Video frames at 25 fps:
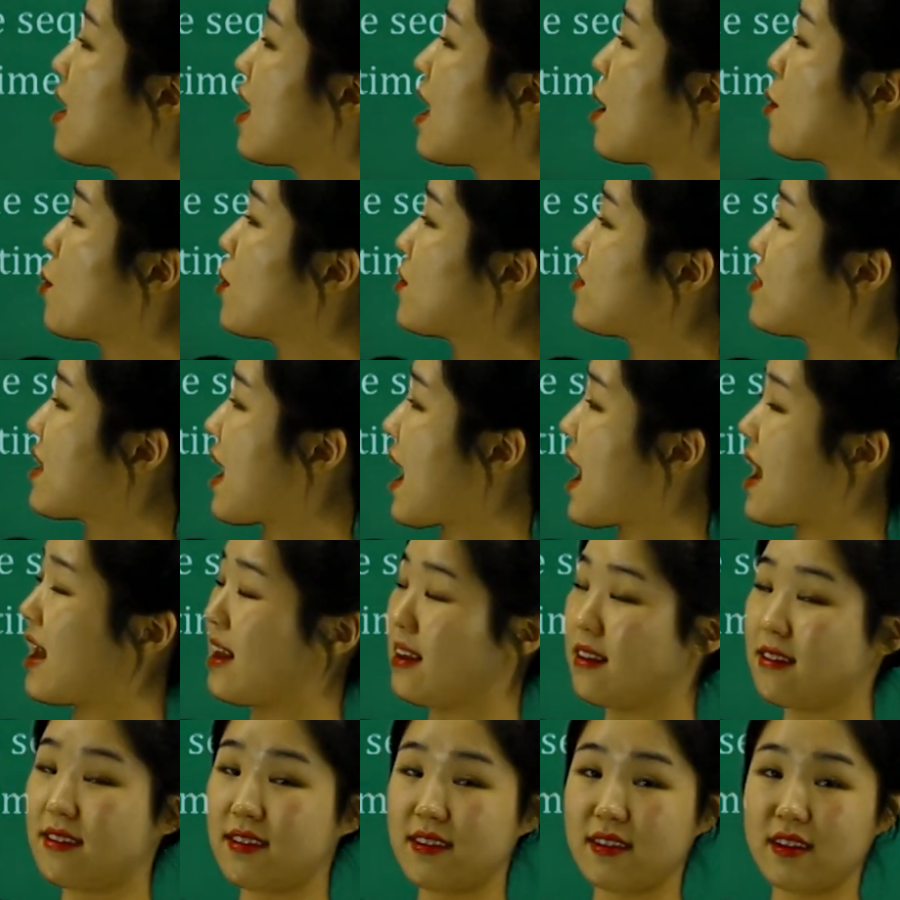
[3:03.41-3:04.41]
What's
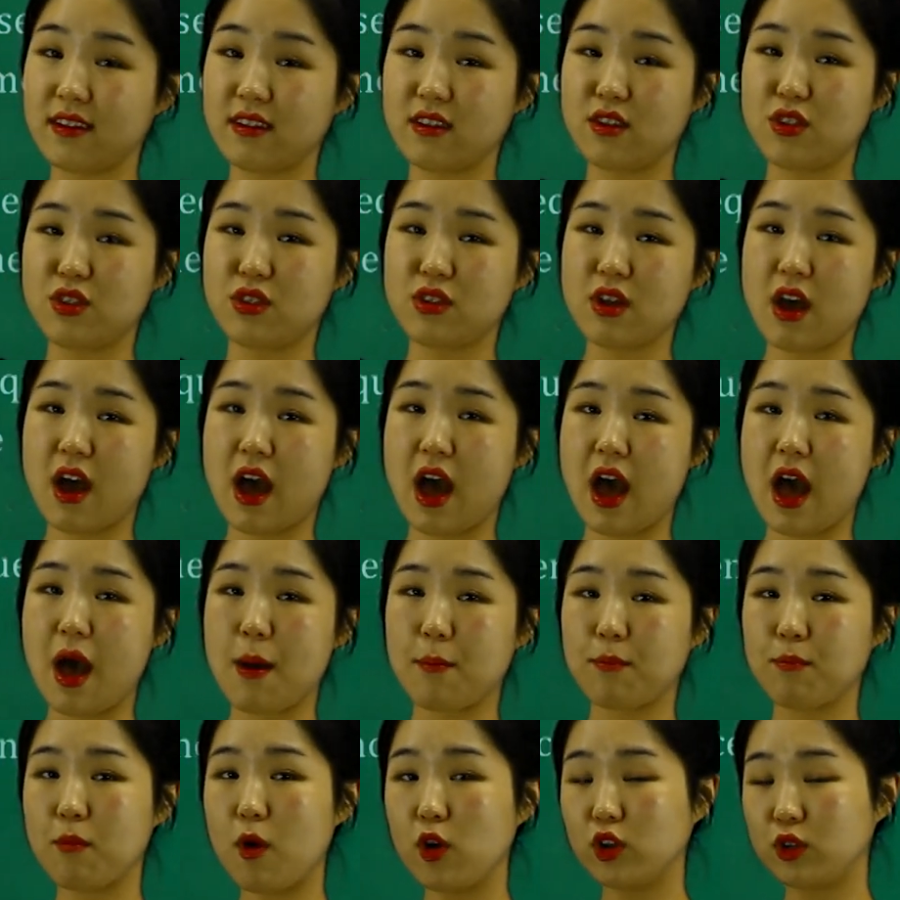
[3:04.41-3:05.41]
8
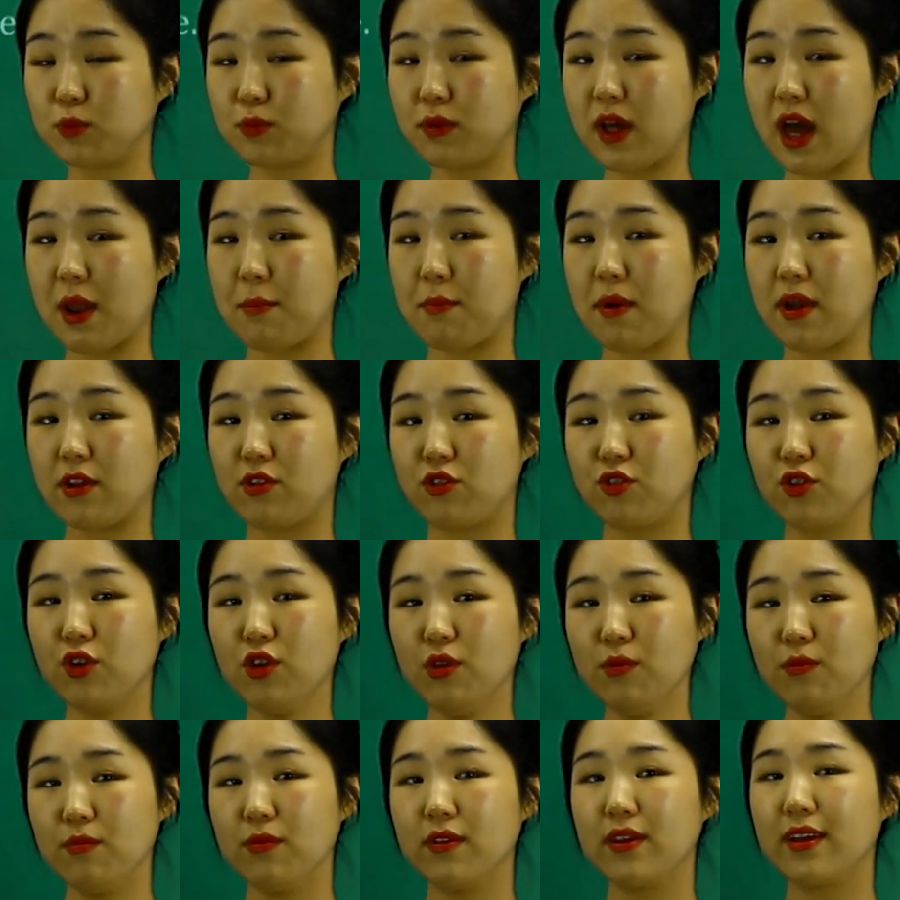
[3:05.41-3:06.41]
um, multiplied by 2?
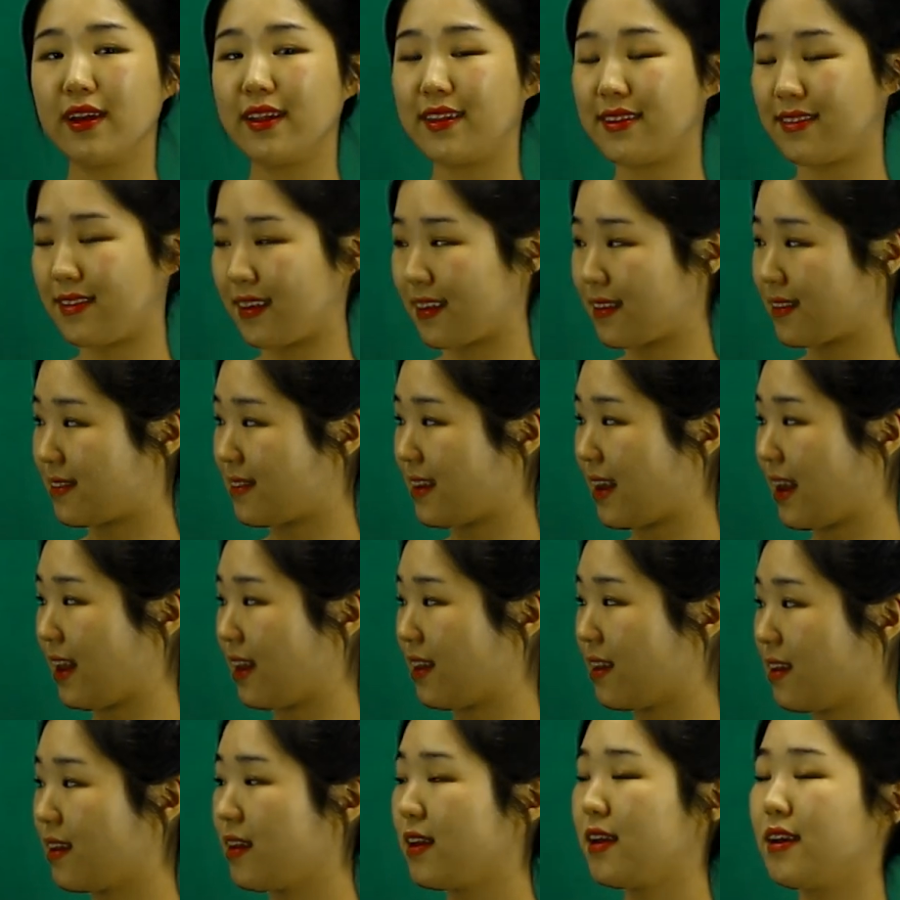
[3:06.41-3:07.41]
It's 16.
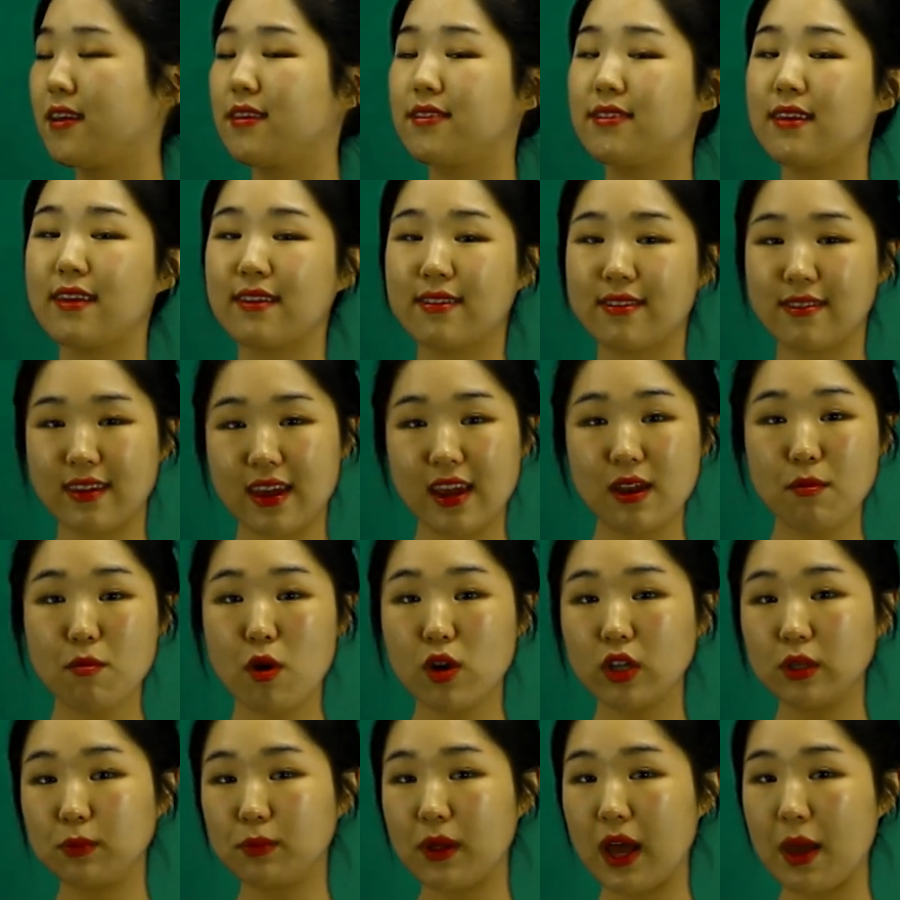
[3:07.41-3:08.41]
16
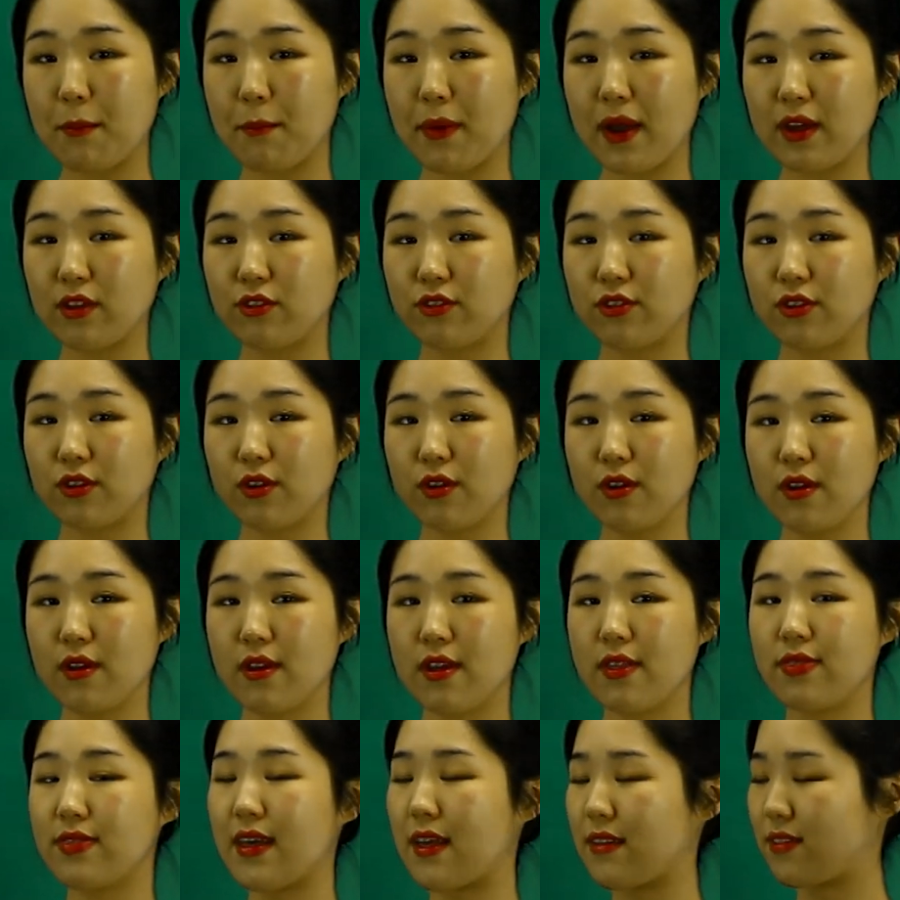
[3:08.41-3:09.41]
multiplied by 2,
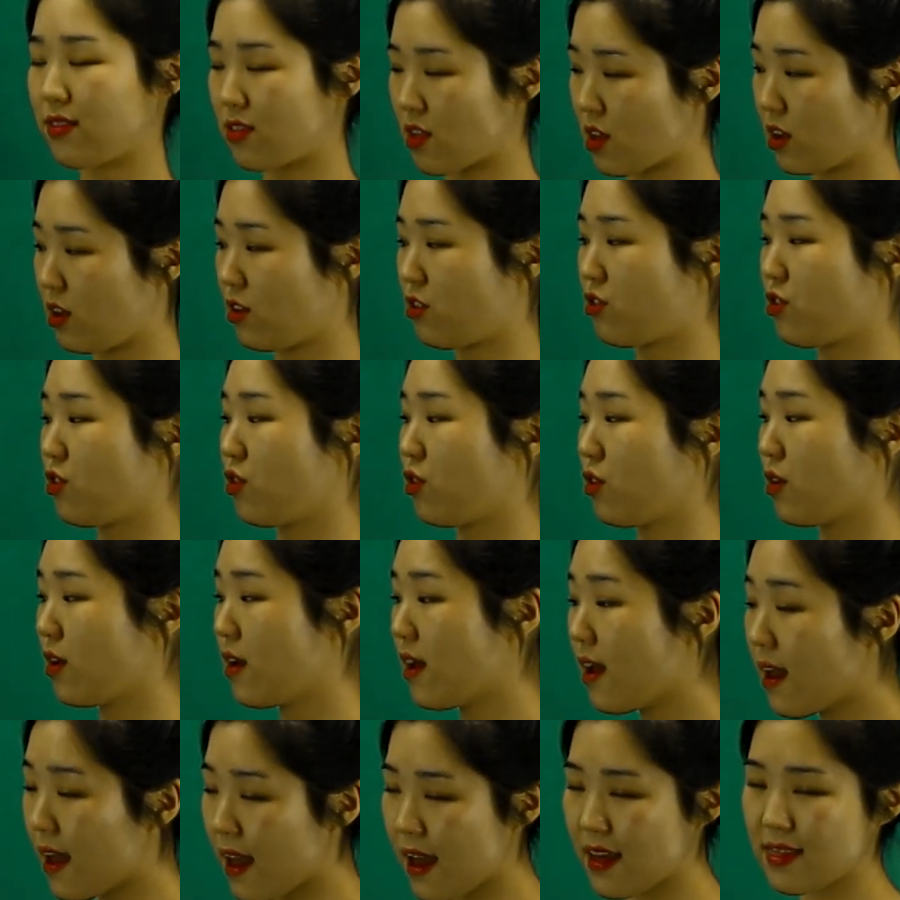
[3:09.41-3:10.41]
that's 32,
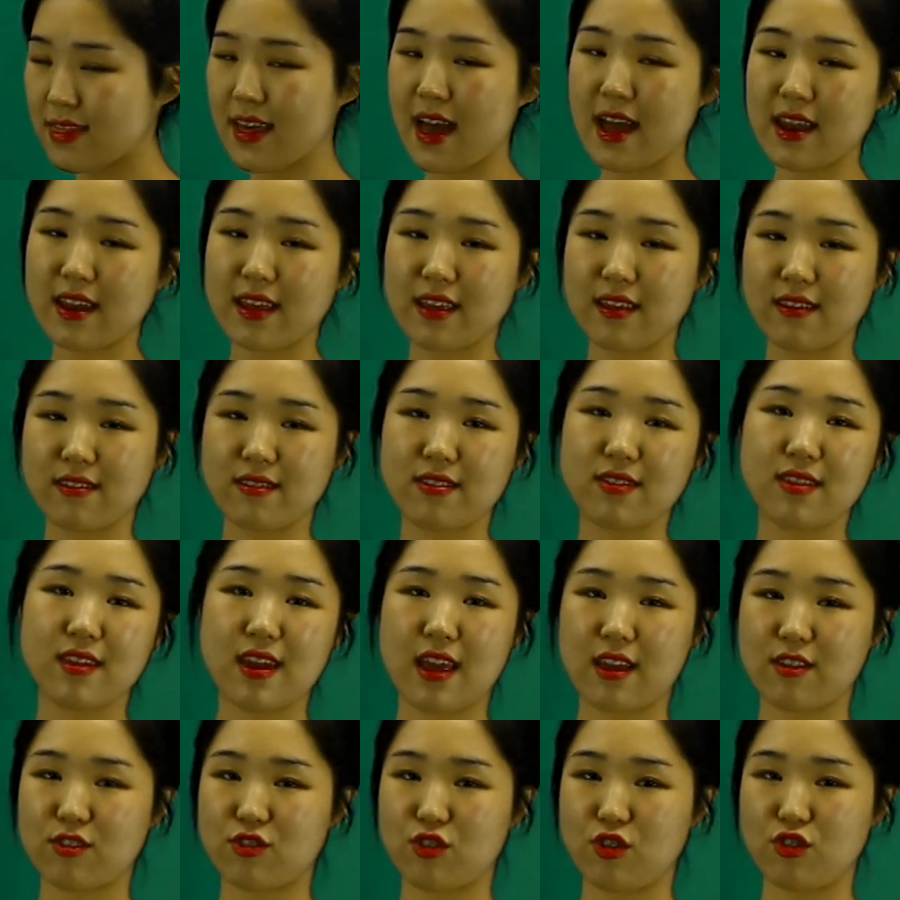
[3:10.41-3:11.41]
and that is the
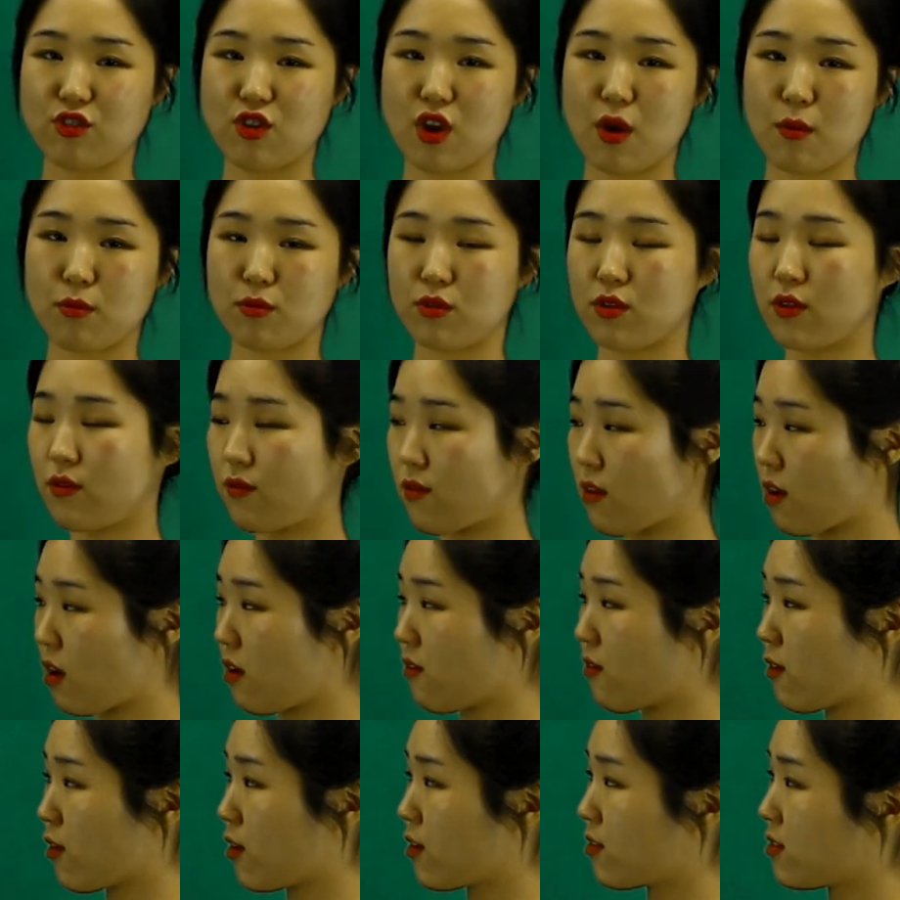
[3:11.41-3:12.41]
next two terms. Very,
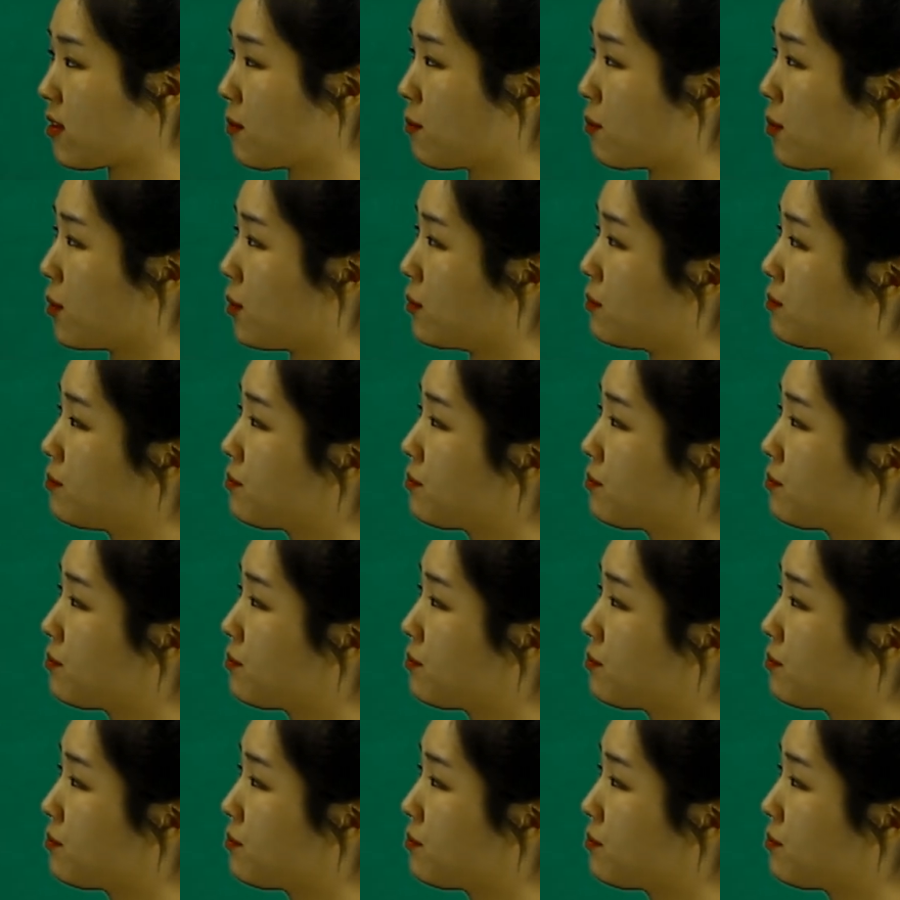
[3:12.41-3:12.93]
very simple.